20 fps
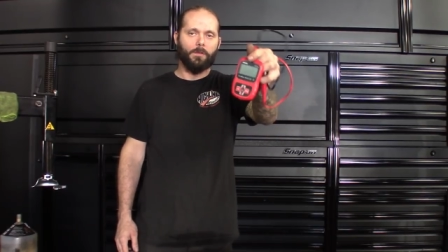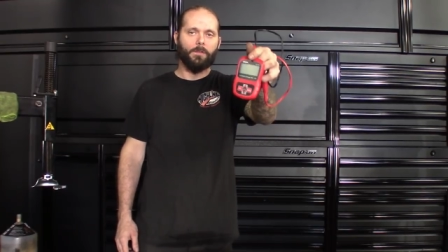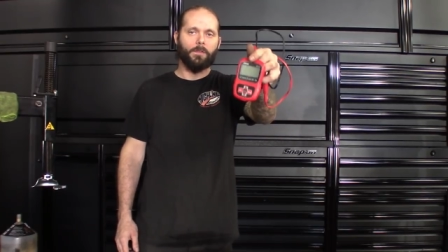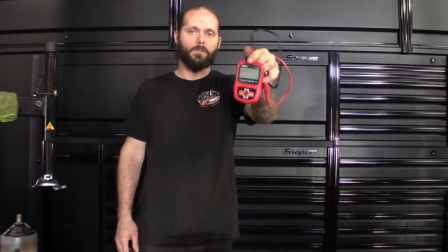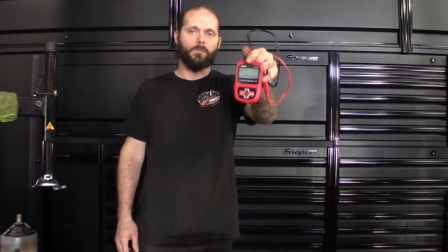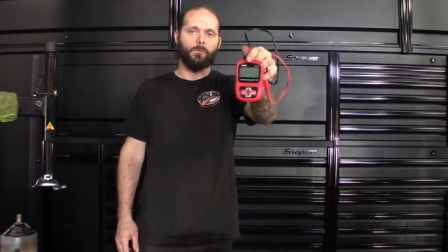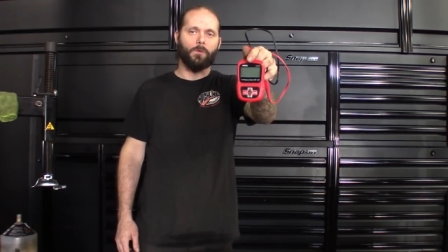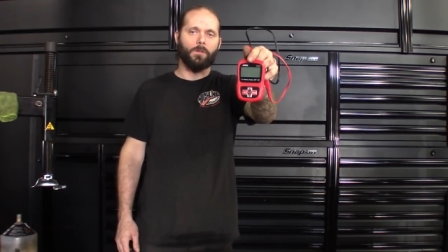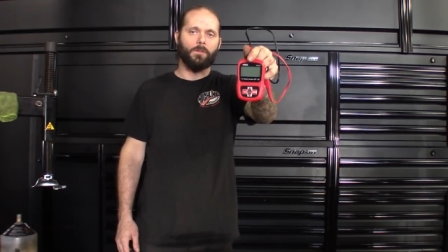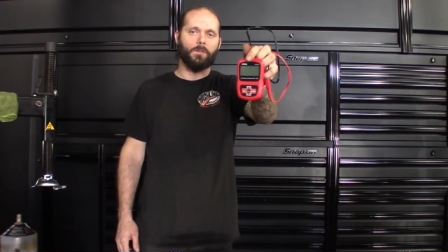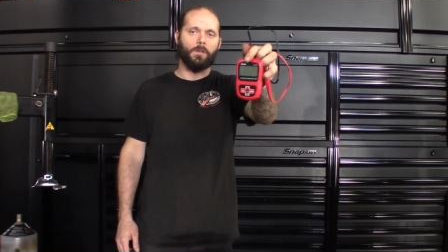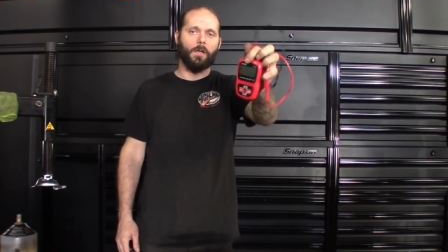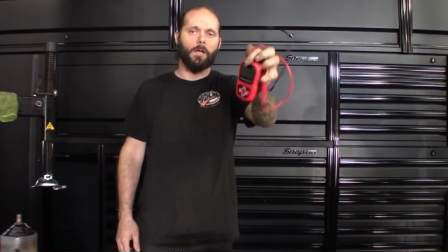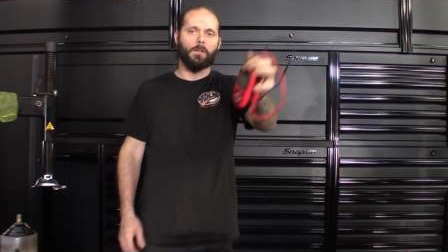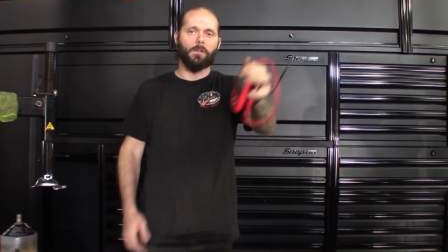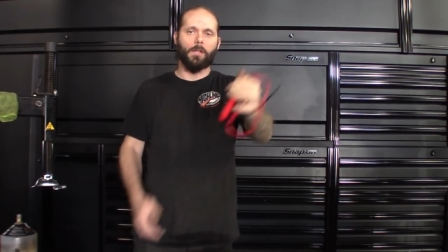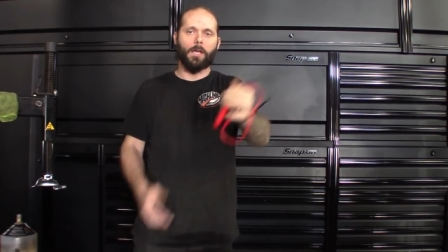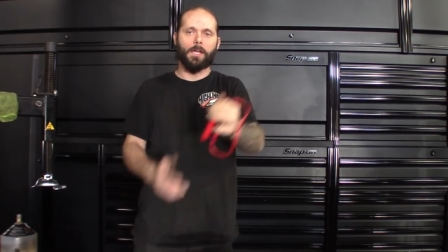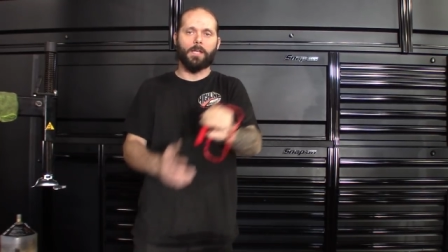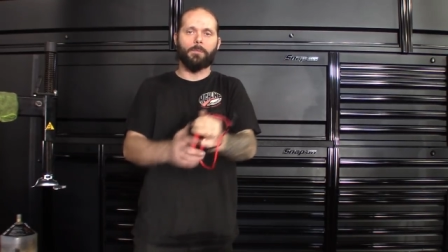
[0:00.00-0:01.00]
This one's a uh,
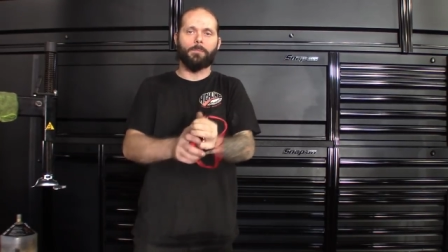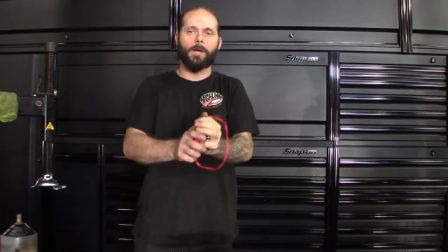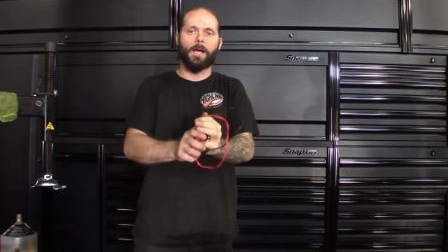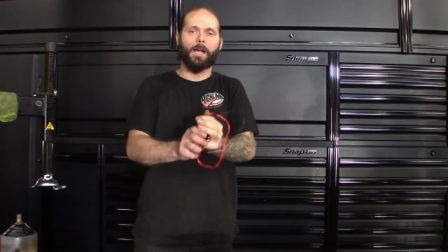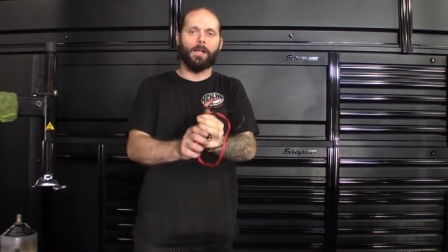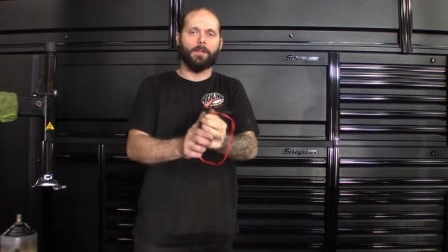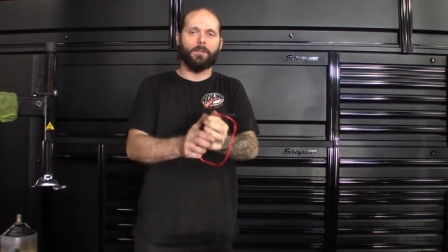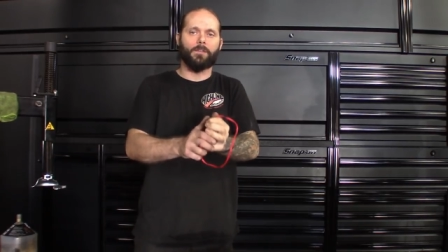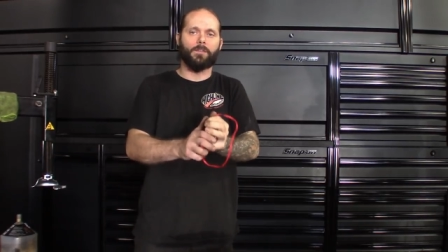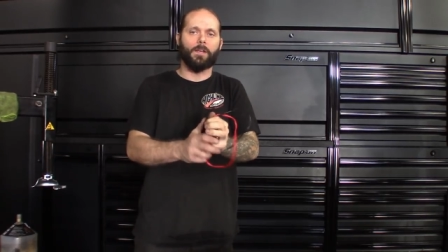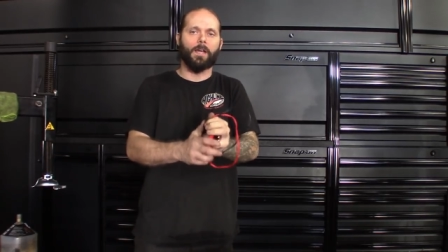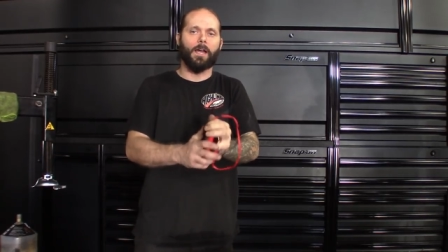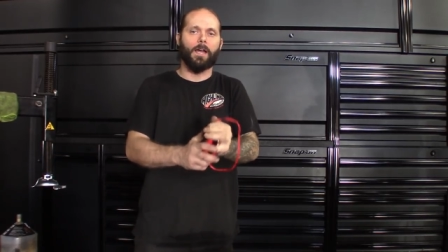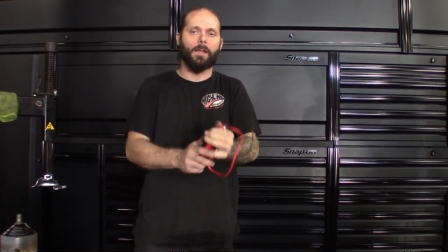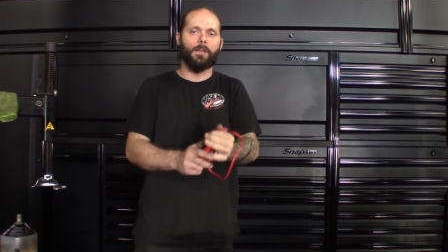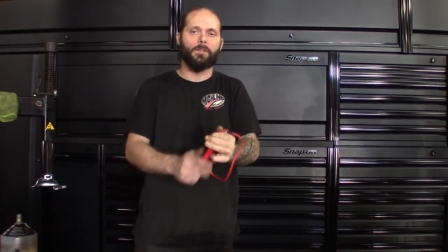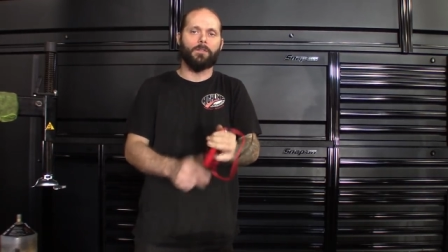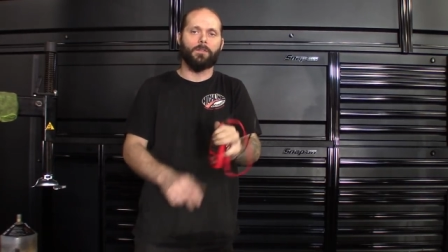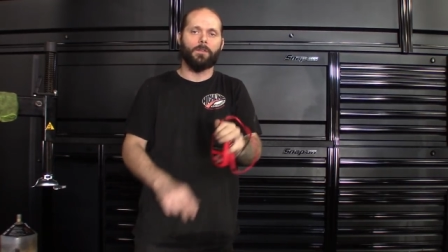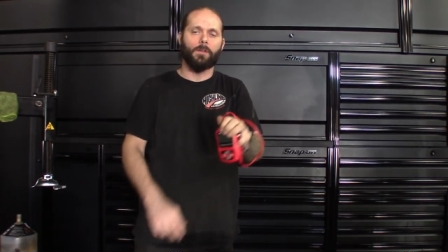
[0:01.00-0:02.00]
light, pocket
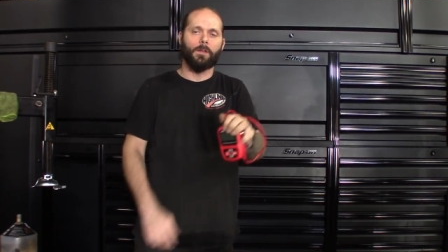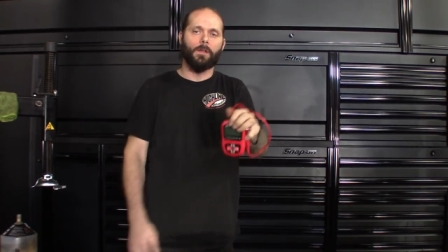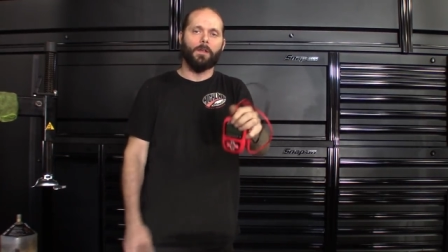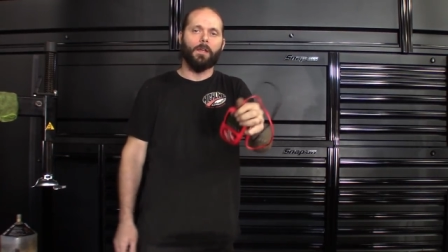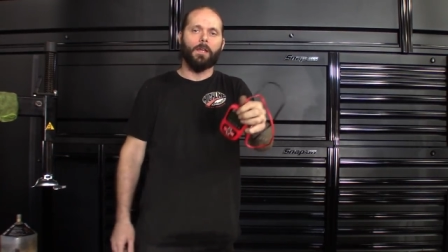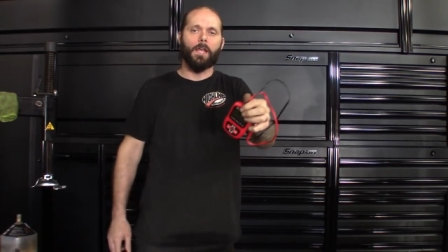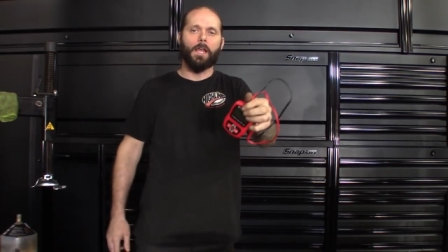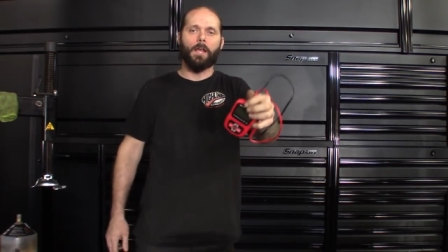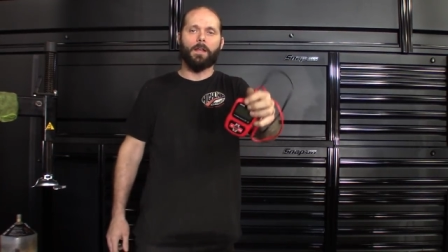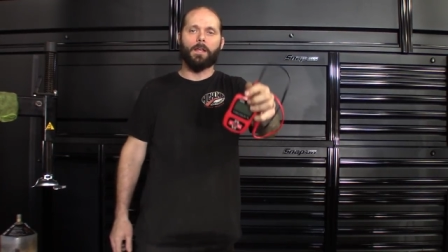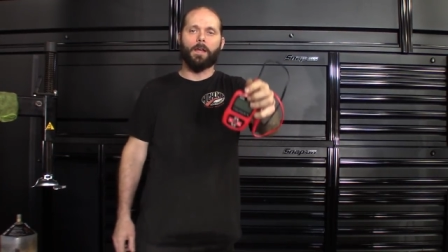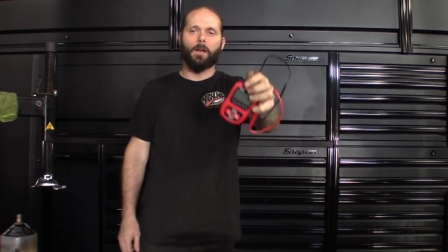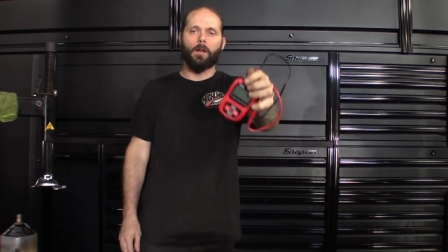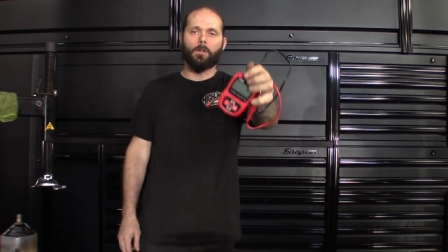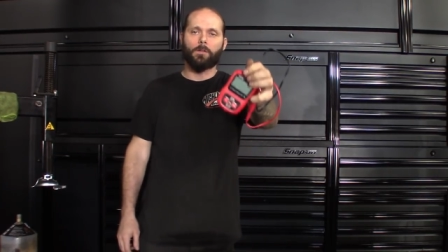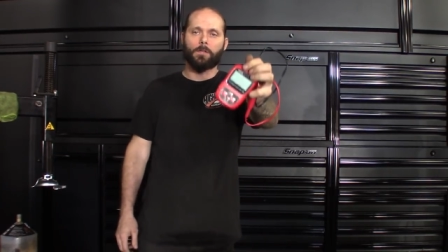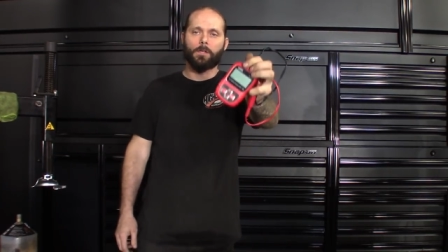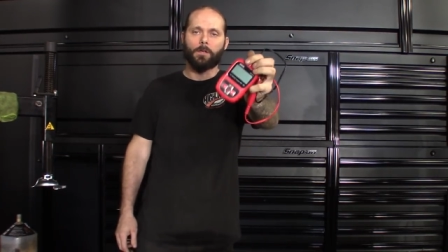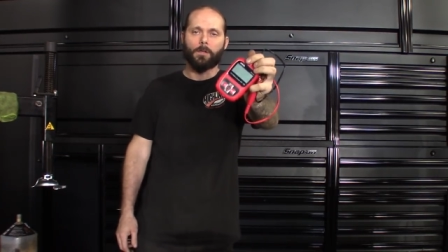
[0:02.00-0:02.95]
size, handheld